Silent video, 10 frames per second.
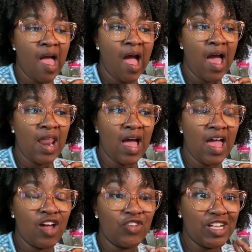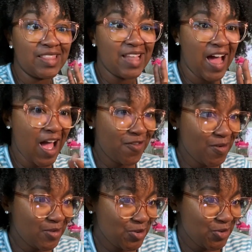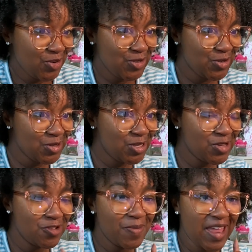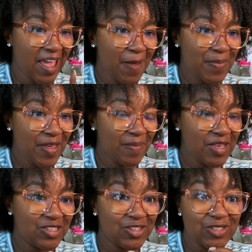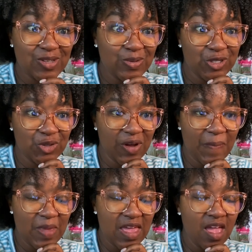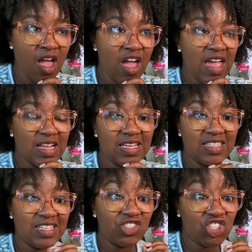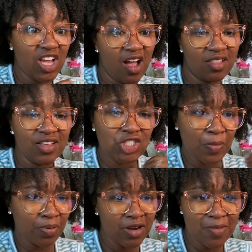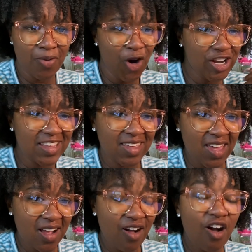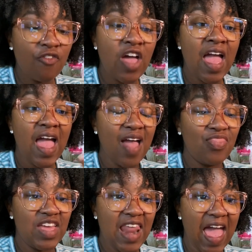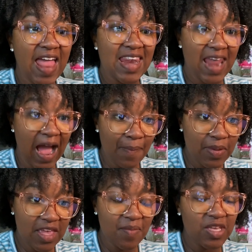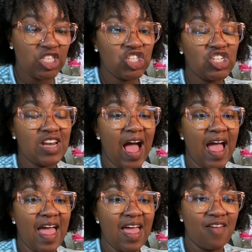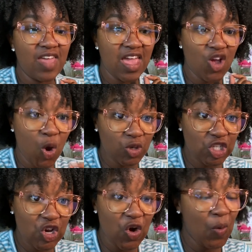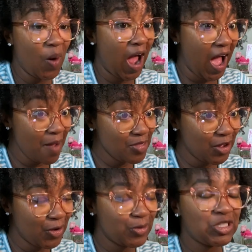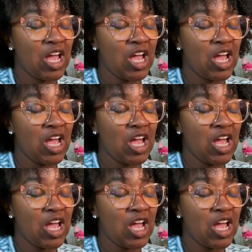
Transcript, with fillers: and I have a live I'm doing on YouTube at 8 p.m. Eastern. So join me. It is the challenge pre party kickoff. And then at 9 9 p.m. Eastern, I have a coaching call where I'm the coach